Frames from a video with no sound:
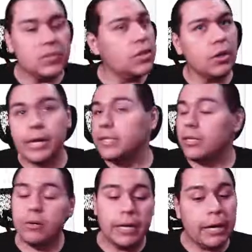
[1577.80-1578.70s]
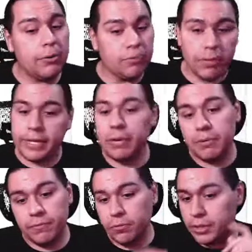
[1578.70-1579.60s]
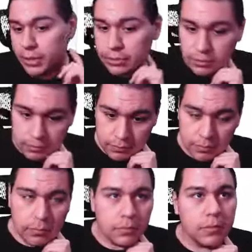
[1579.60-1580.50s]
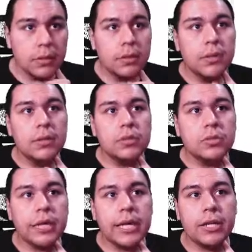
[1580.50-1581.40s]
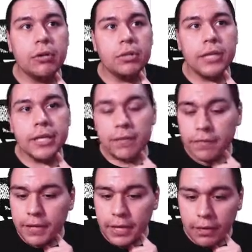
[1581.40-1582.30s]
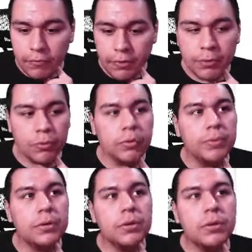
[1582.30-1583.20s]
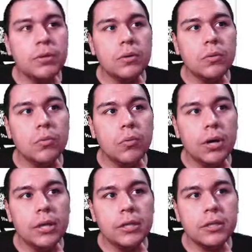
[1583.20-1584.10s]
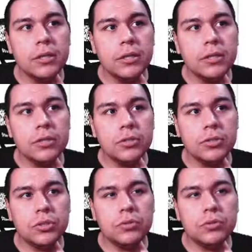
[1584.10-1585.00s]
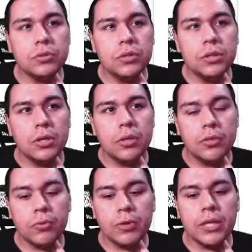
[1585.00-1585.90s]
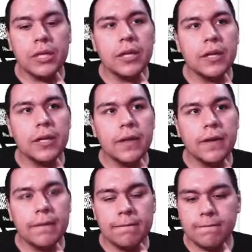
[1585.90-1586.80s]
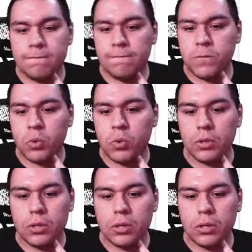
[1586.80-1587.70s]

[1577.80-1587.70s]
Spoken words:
No, I don't. I would run out before then. So I can only give every group 1, 2, 3, 4.